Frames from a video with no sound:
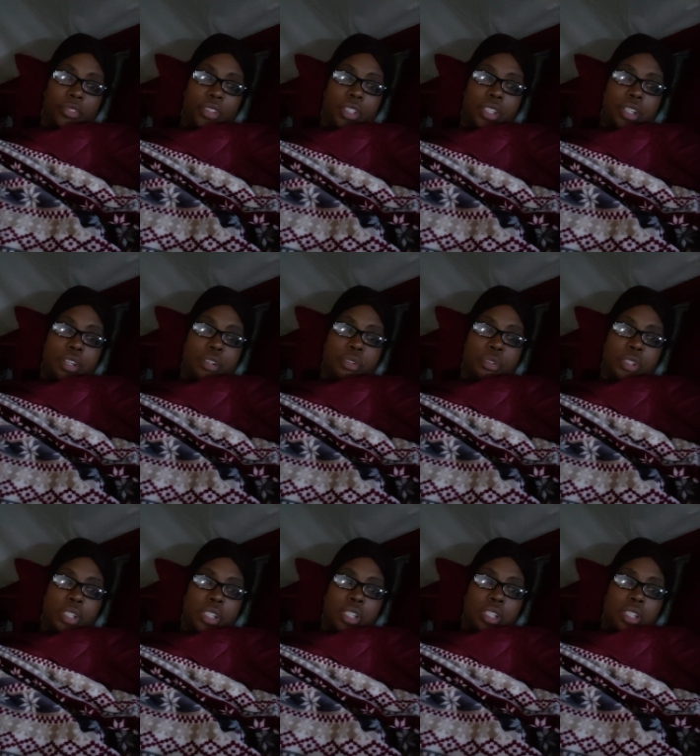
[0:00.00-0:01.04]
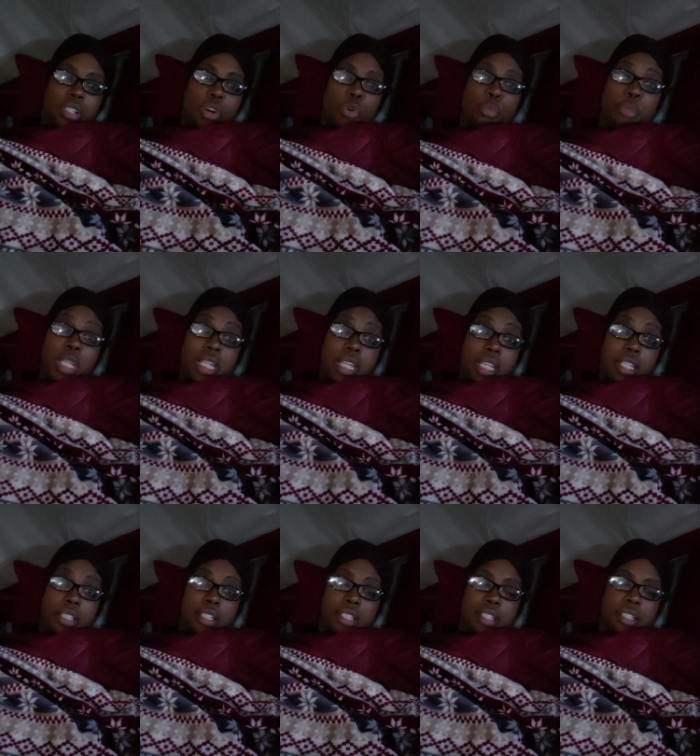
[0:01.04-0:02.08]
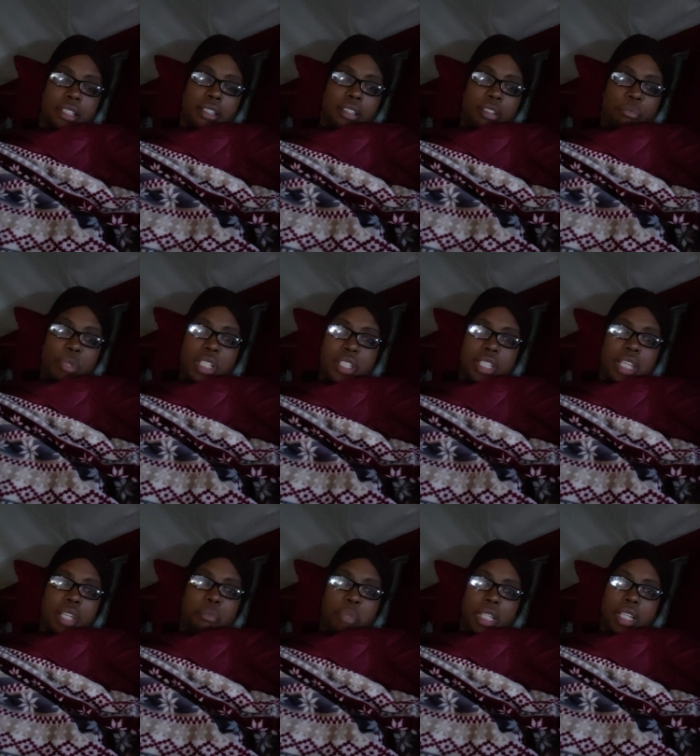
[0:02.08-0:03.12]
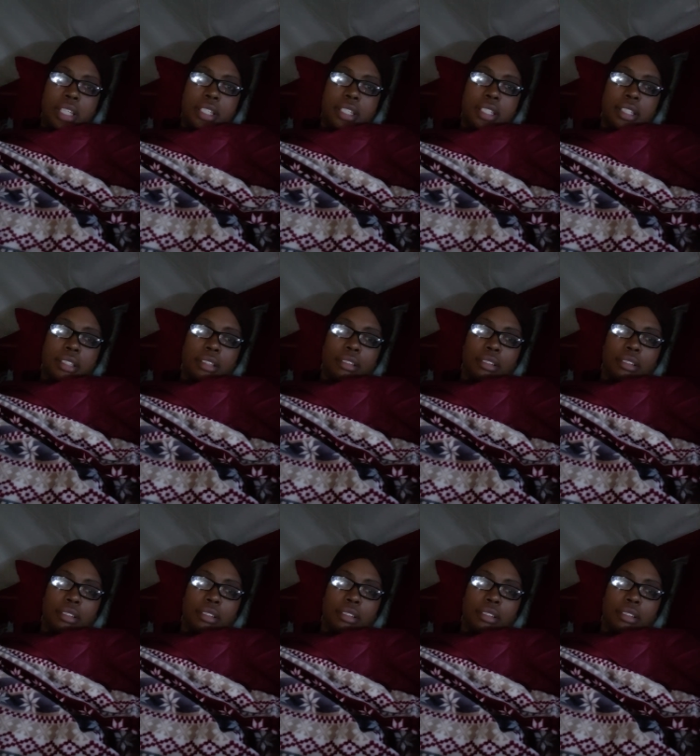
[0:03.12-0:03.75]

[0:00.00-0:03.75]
You know, obedience must take place.